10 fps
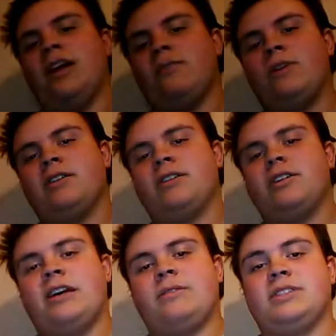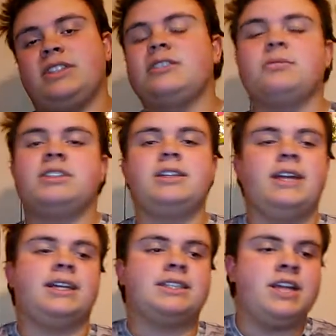And I went out there. This was the
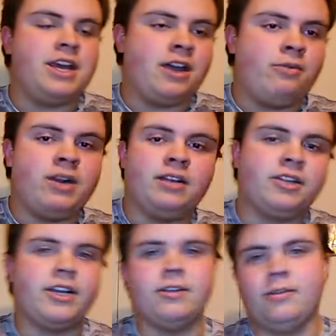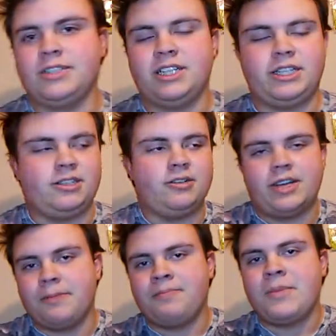next day. I went out there, was thinking,
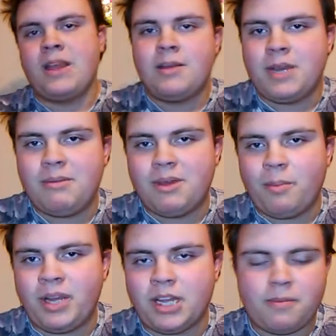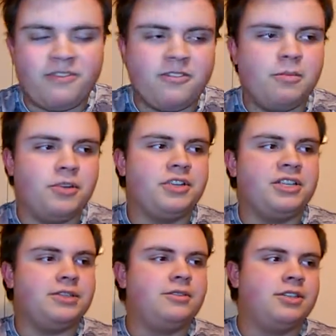okay, maybe I'll pick up a few
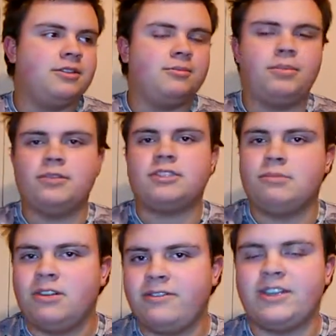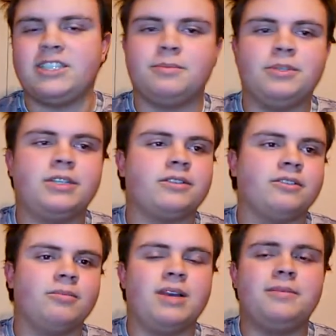bluegill, post them on Facebook,
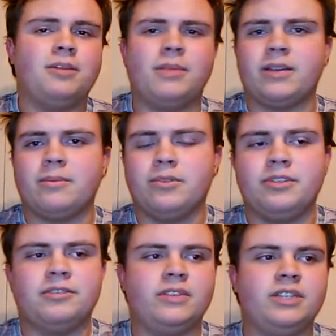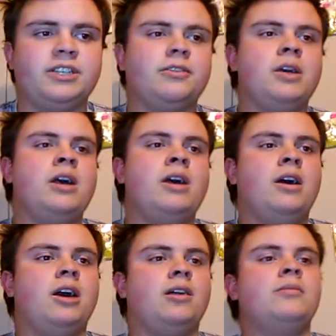or maybe I'll make a bluegill video.
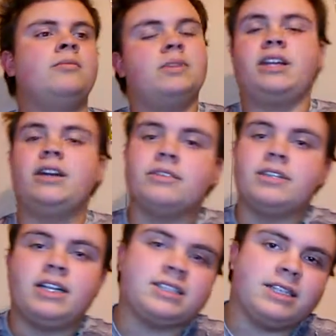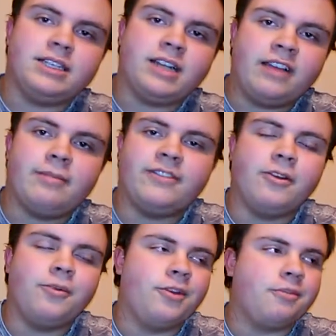Then I realized I didn't have my
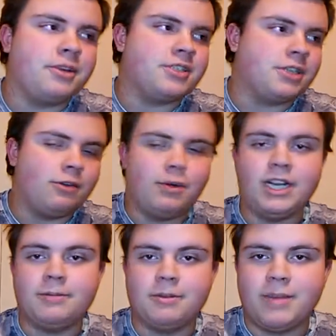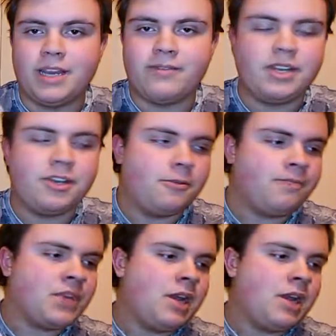phone with me, so I wasn't able to make a video.